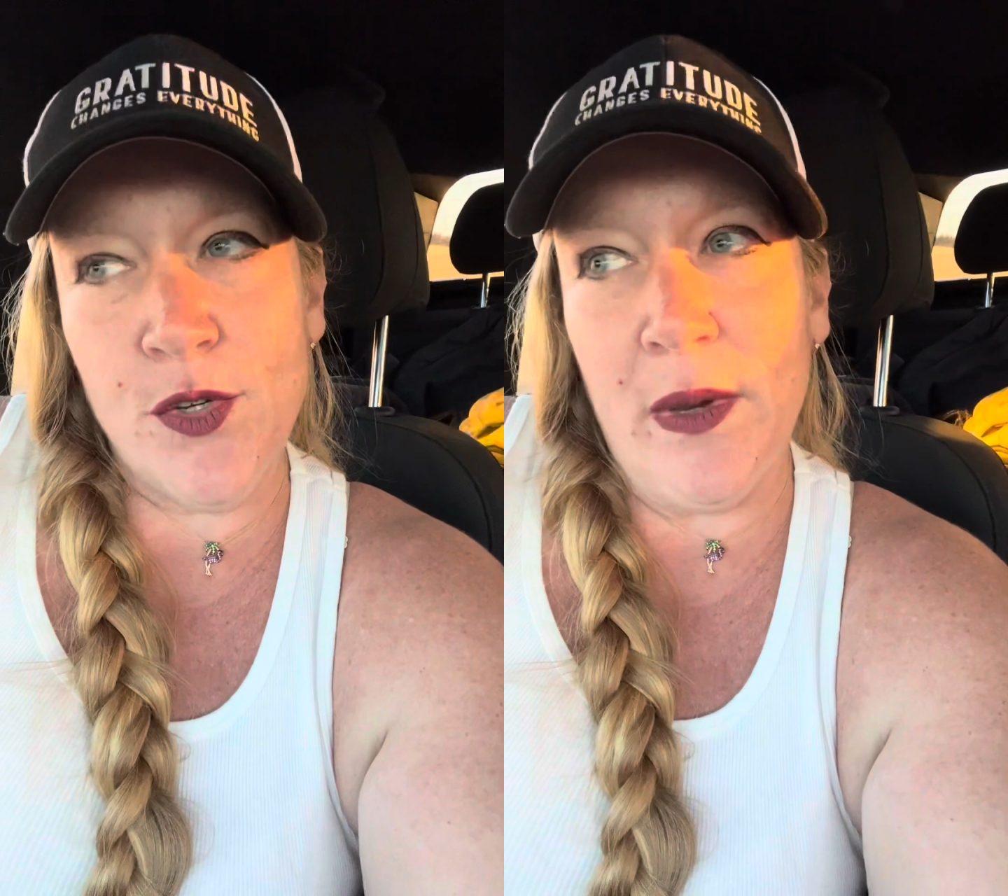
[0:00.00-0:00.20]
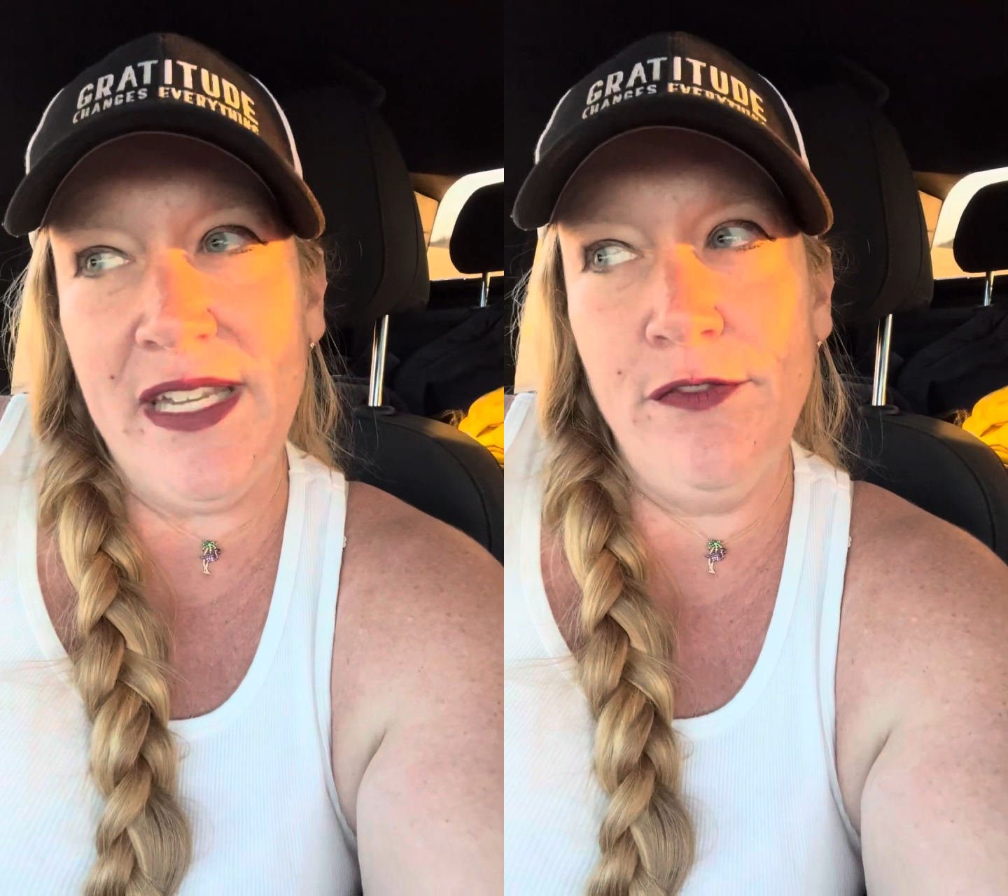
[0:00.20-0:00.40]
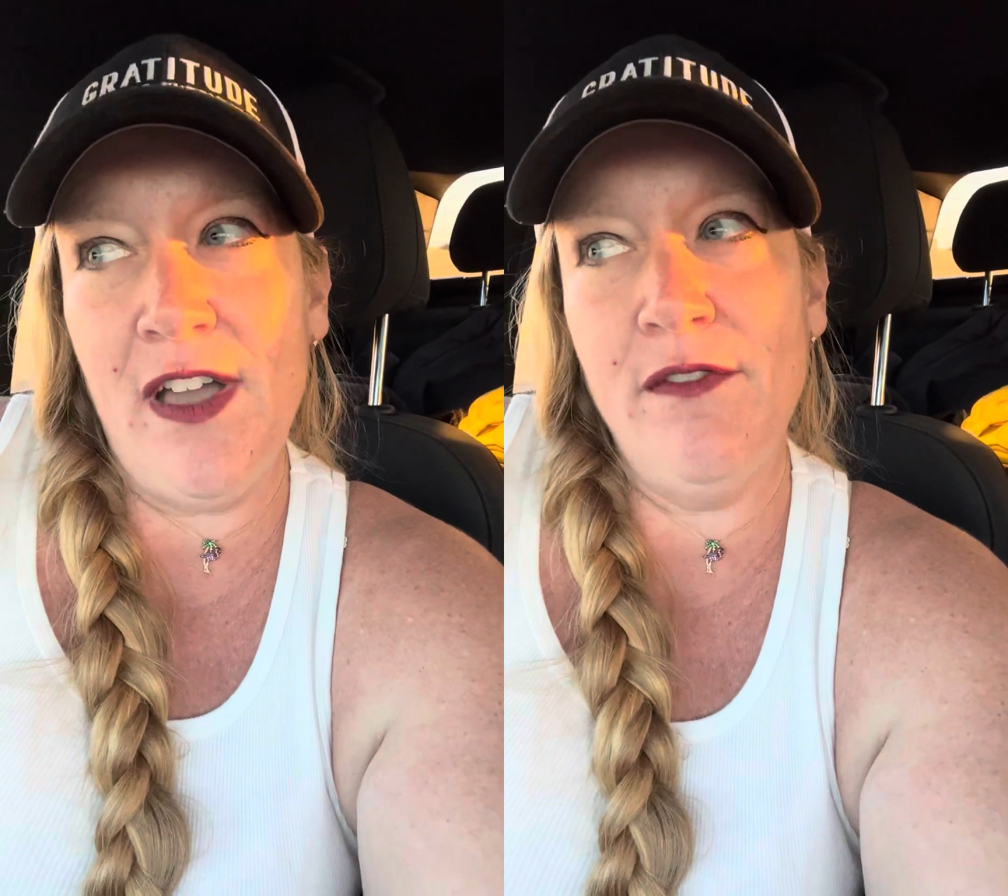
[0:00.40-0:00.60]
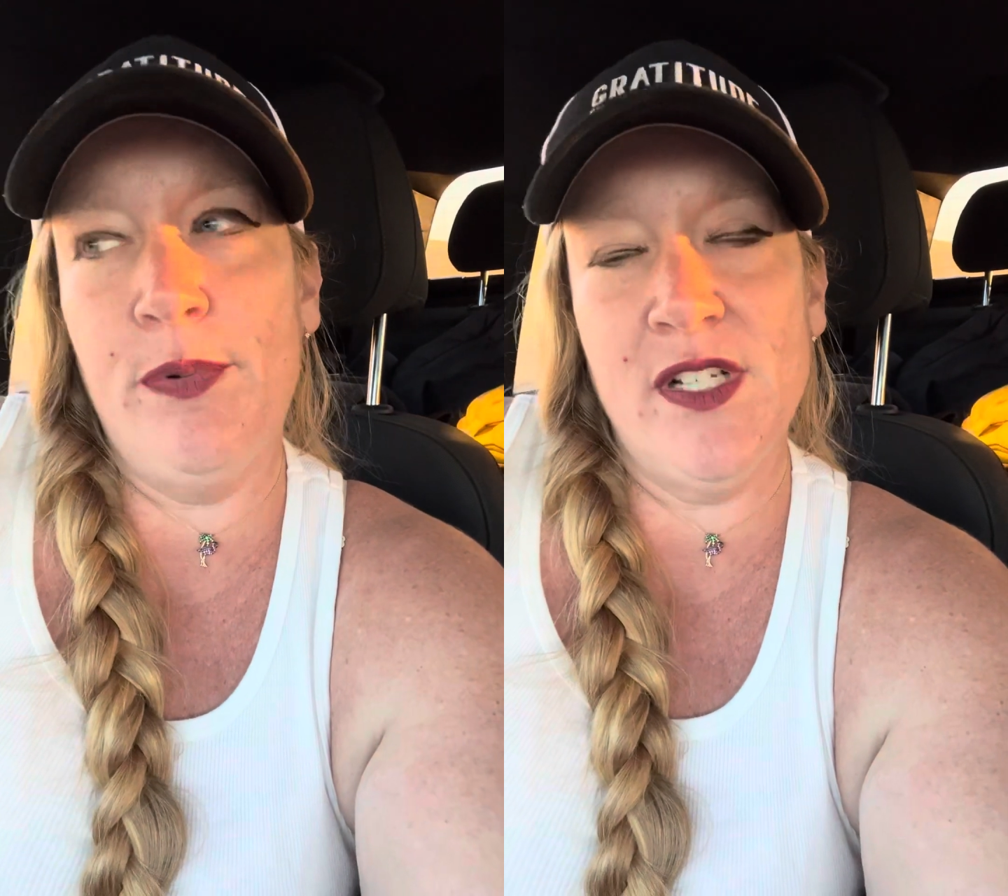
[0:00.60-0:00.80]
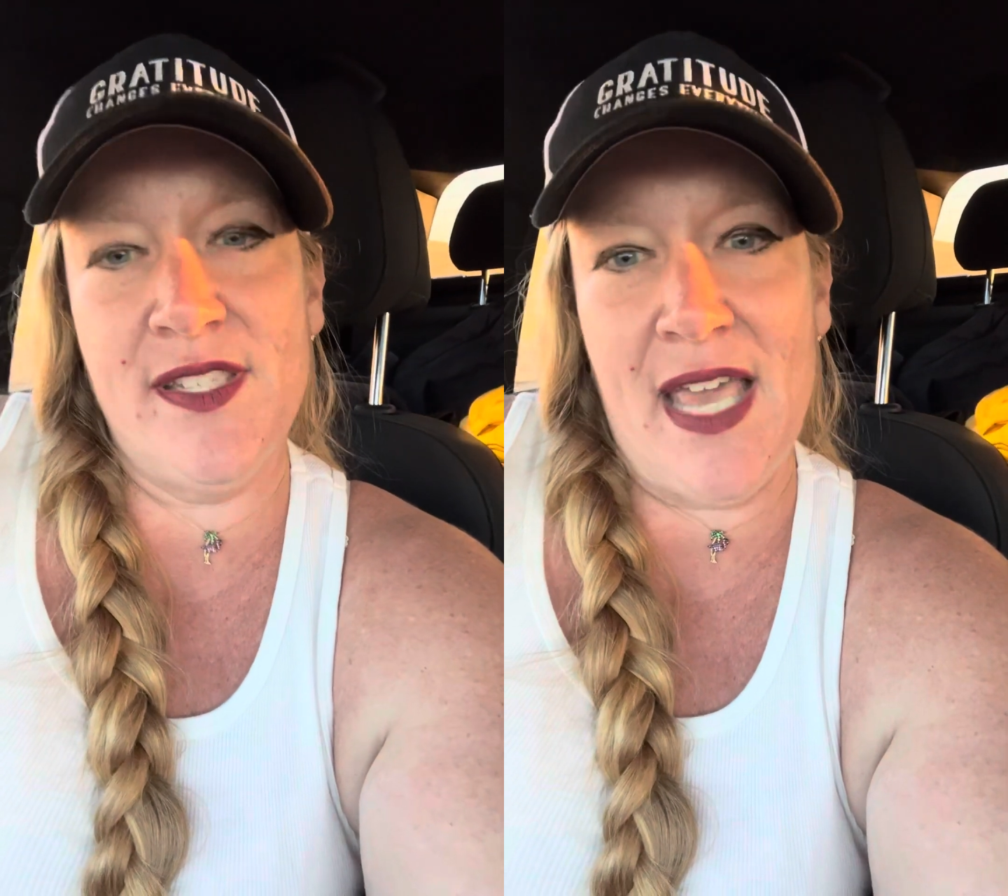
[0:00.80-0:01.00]

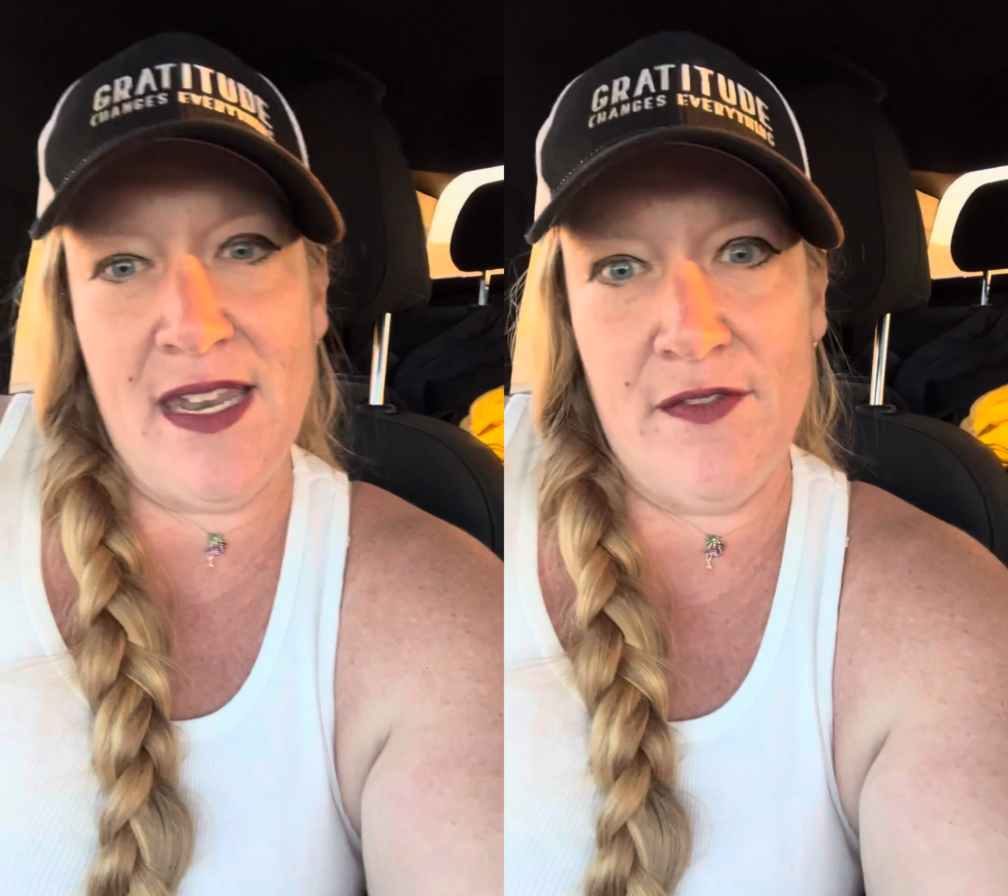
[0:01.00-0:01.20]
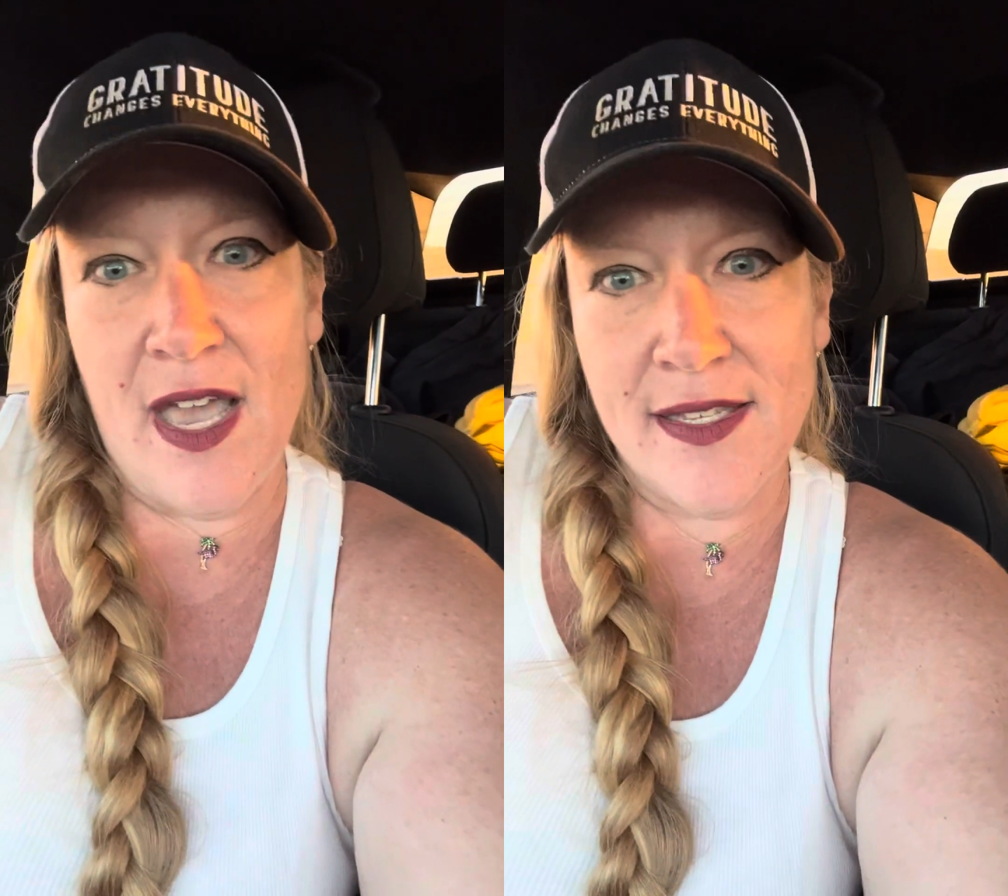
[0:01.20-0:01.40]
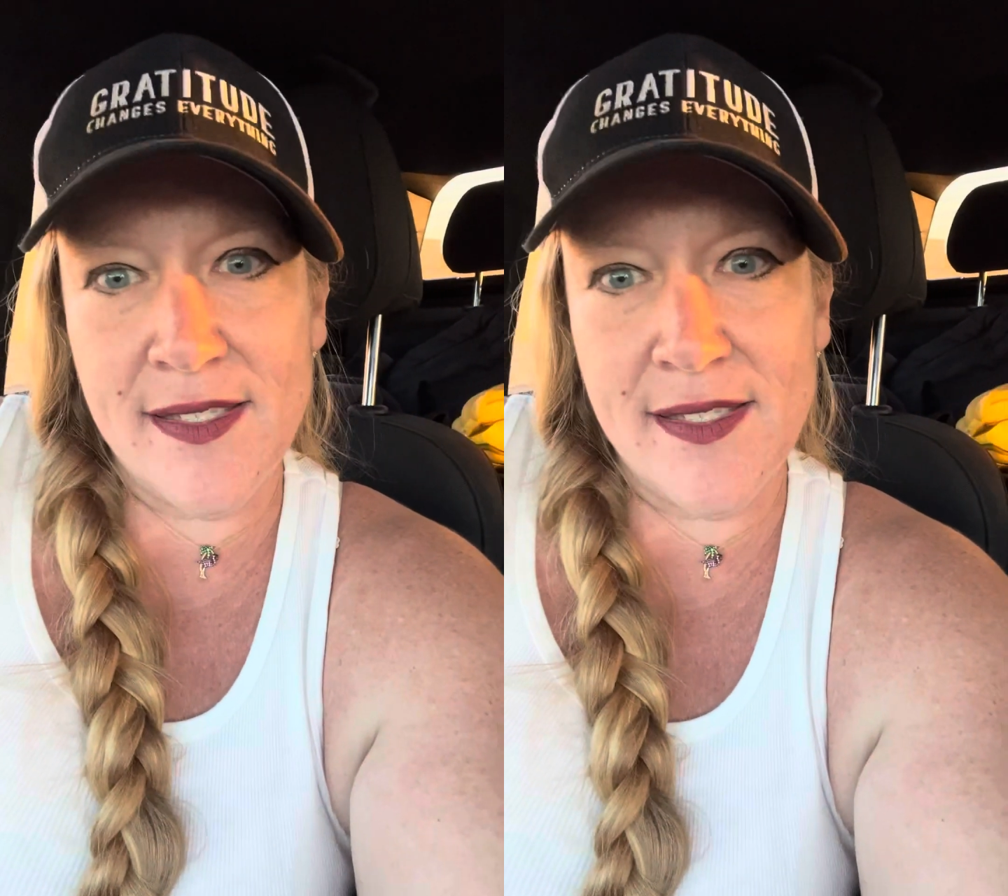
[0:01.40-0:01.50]
25% of us